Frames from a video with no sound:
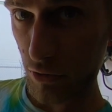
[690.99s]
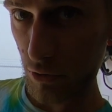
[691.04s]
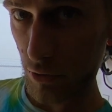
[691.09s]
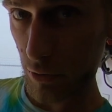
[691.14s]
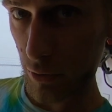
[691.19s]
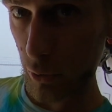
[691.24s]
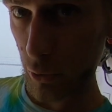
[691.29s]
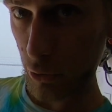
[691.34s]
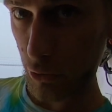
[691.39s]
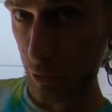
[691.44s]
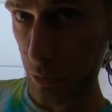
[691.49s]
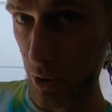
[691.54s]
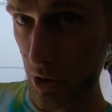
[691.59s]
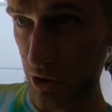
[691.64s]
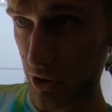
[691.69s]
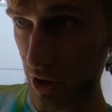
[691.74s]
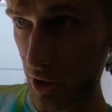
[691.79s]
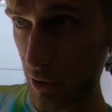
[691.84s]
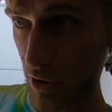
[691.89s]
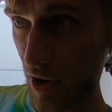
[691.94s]
screws,
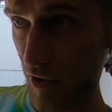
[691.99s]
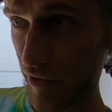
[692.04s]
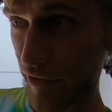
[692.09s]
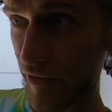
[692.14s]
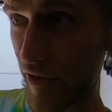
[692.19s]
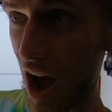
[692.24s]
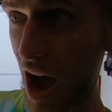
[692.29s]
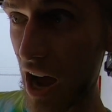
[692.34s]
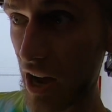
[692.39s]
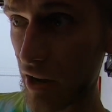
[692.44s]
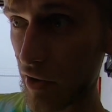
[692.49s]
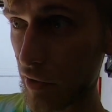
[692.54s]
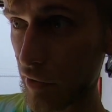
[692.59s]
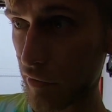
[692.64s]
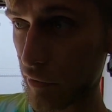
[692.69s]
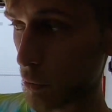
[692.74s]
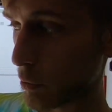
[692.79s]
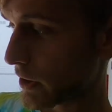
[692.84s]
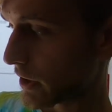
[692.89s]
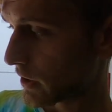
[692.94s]
but they're a
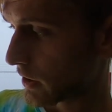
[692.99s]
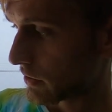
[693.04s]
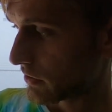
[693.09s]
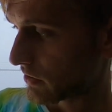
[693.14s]
5-wing